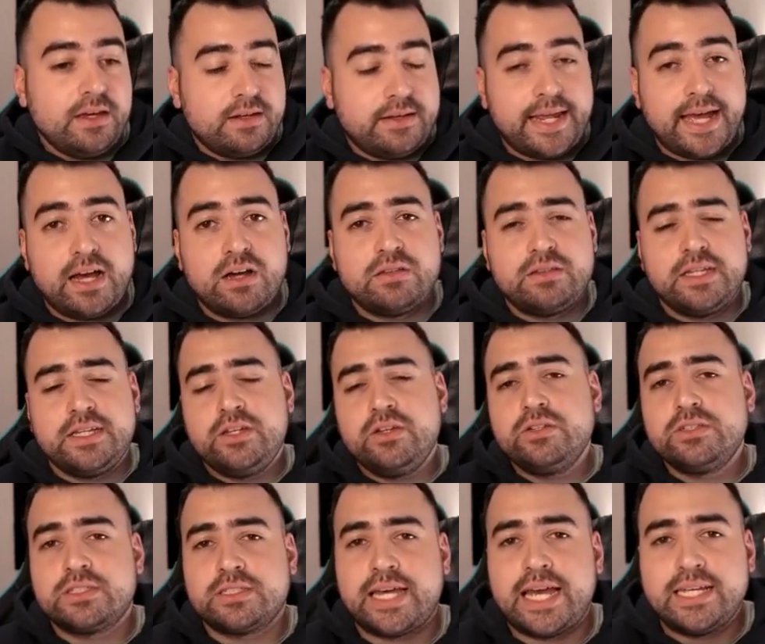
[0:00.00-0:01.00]
Now, the
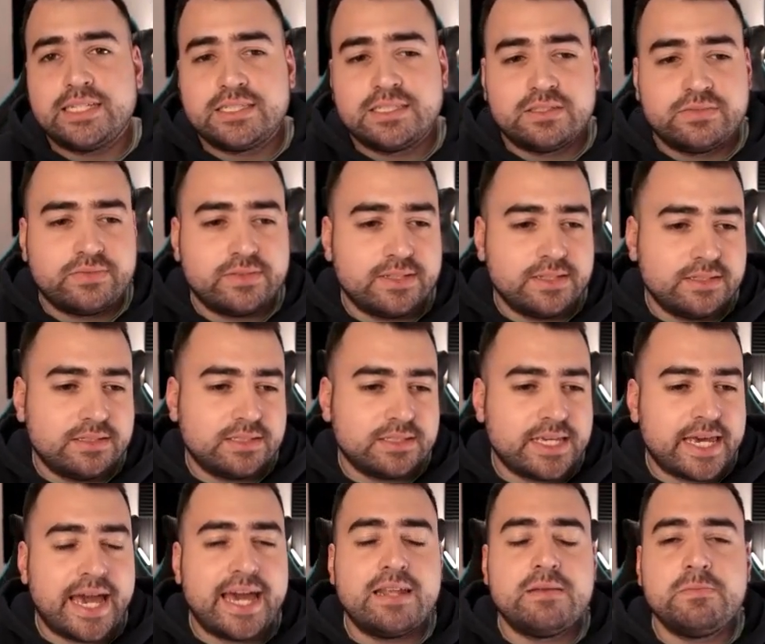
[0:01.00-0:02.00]
use cases for this
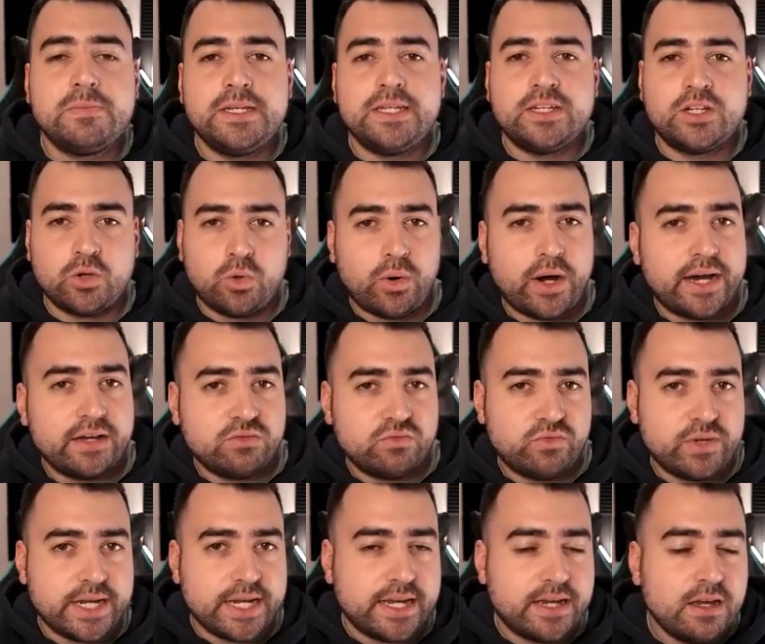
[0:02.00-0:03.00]
can be quite
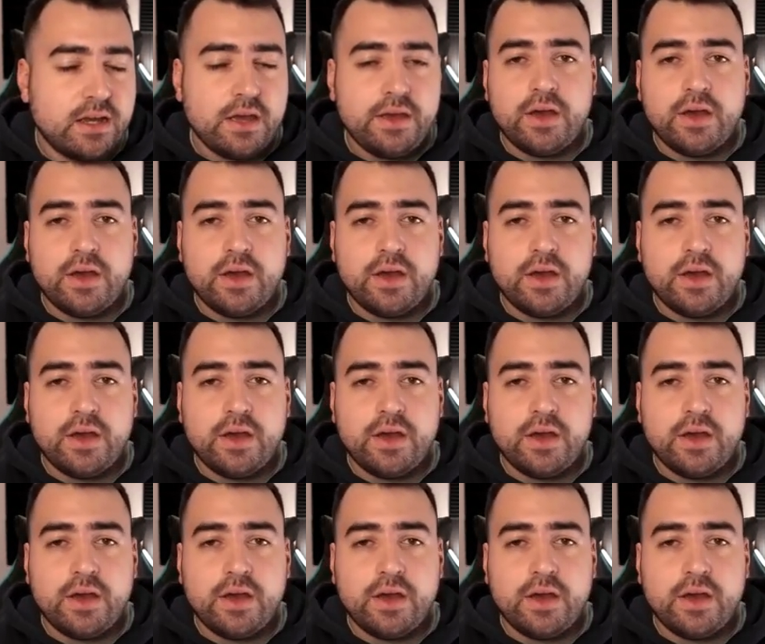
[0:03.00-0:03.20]
rare.